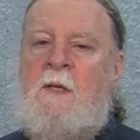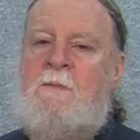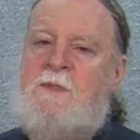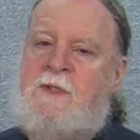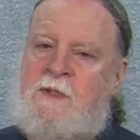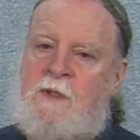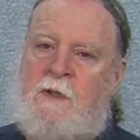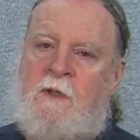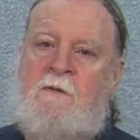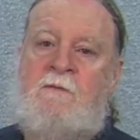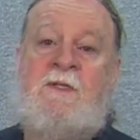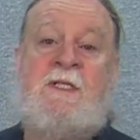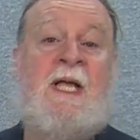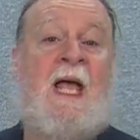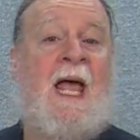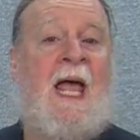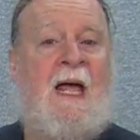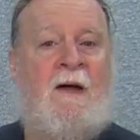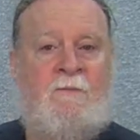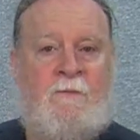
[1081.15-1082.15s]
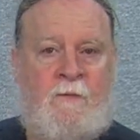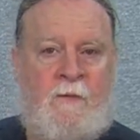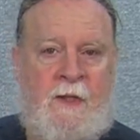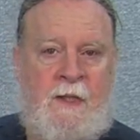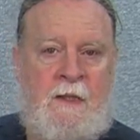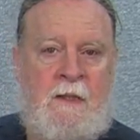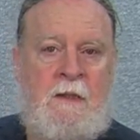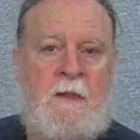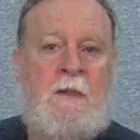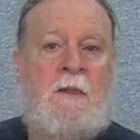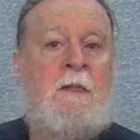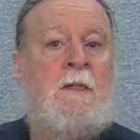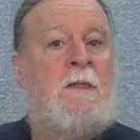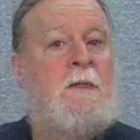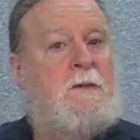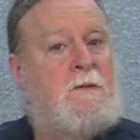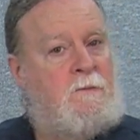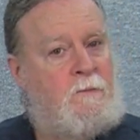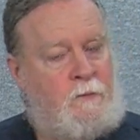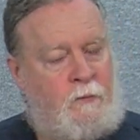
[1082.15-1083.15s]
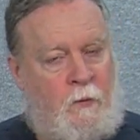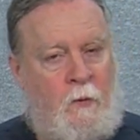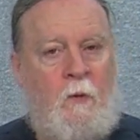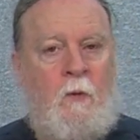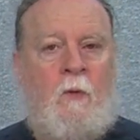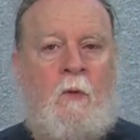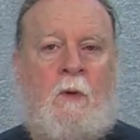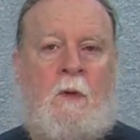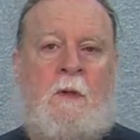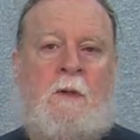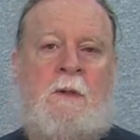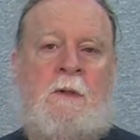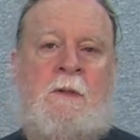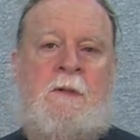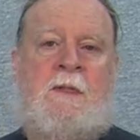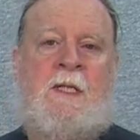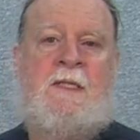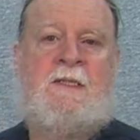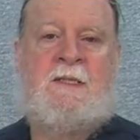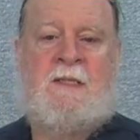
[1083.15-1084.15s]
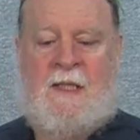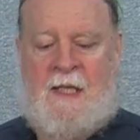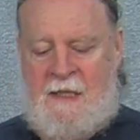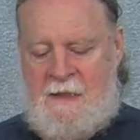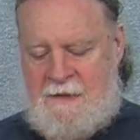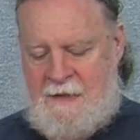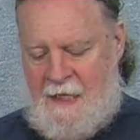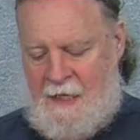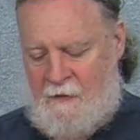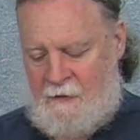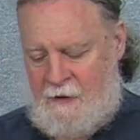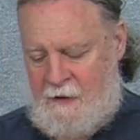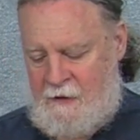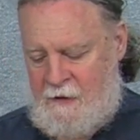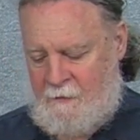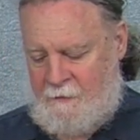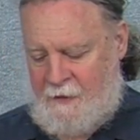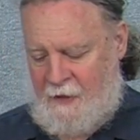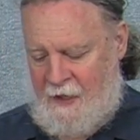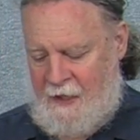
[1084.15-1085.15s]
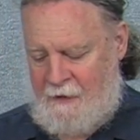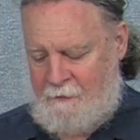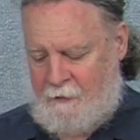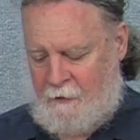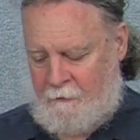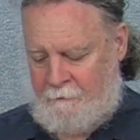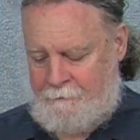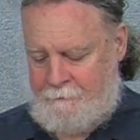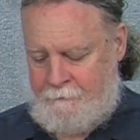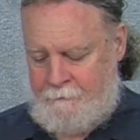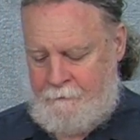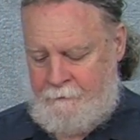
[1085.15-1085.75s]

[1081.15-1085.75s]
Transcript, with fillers: observes every rule that's laid down in the Bible.